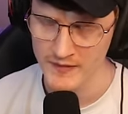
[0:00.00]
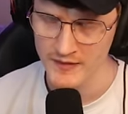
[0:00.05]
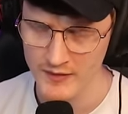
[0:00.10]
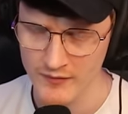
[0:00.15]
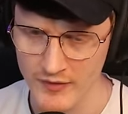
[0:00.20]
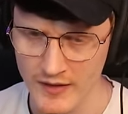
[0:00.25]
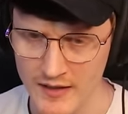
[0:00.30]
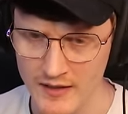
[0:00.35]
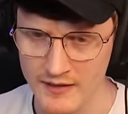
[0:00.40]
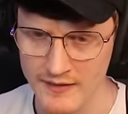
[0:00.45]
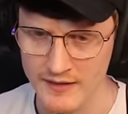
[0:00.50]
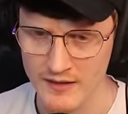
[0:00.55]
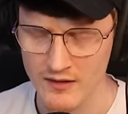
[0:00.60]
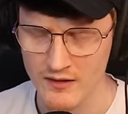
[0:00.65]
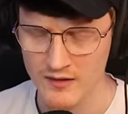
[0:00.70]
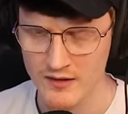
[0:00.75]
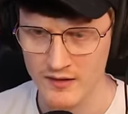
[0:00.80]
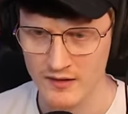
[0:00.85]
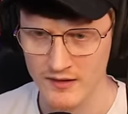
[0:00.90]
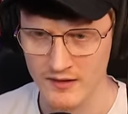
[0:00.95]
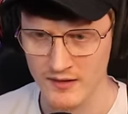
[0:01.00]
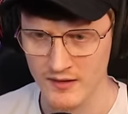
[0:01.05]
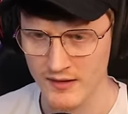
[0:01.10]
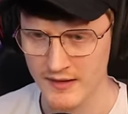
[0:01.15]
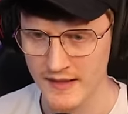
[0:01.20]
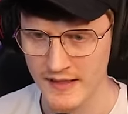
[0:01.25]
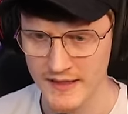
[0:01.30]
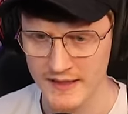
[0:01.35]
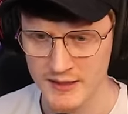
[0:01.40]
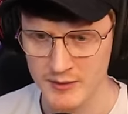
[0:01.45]
The fact that like
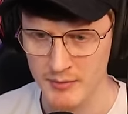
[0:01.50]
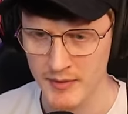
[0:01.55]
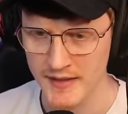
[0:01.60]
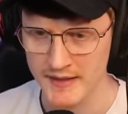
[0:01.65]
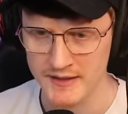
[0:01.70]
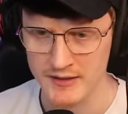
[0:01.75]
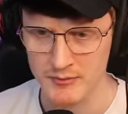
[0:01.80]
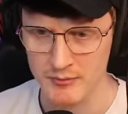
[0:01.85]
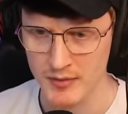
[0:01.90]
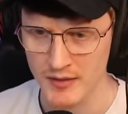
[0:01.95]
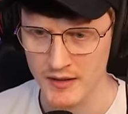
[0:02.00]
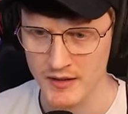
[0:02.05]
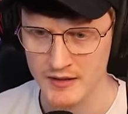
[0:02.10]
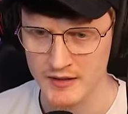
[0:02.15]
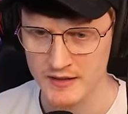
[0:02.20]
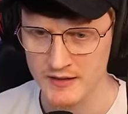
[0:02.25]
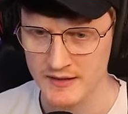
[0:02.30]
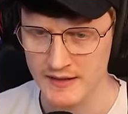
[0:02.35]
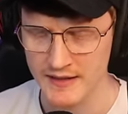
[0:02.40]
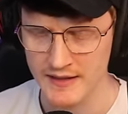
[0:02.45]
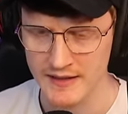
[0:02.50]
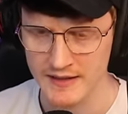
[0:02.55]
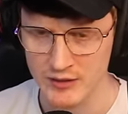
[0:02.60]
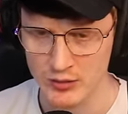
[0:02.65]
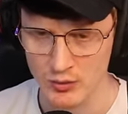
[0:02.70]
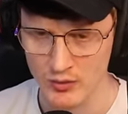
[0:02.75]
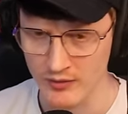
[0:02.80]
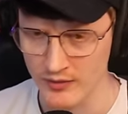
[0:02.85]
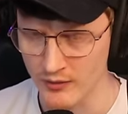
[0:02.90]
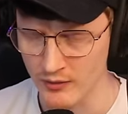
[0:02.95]
an independent person did this
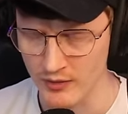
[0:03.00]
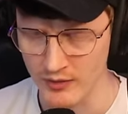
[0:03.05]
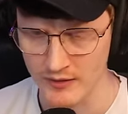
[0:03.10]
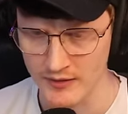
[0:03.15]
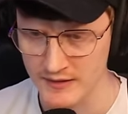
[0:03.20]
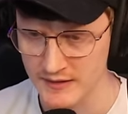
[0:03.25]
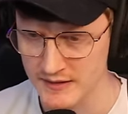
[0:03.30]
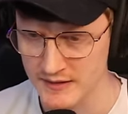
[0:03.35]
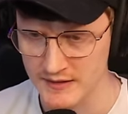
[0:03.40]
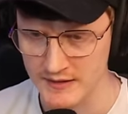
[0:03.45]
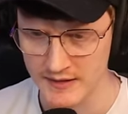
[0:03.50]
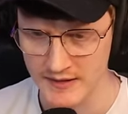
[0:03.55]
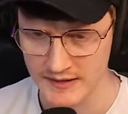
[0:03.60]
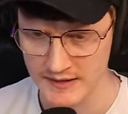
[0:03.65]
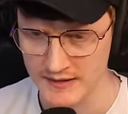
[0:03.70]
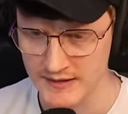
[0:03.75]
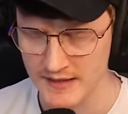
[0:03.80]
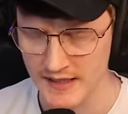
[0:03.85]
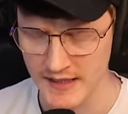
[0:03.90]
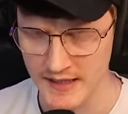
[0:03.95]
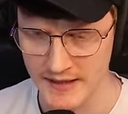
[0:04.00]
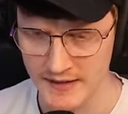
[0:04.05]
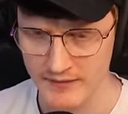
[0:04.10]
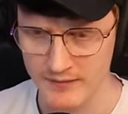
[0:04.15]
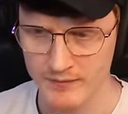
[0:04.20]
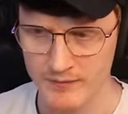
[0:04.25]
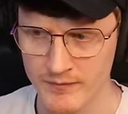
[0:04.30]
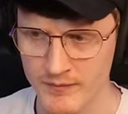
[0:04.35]
all on their own is insane.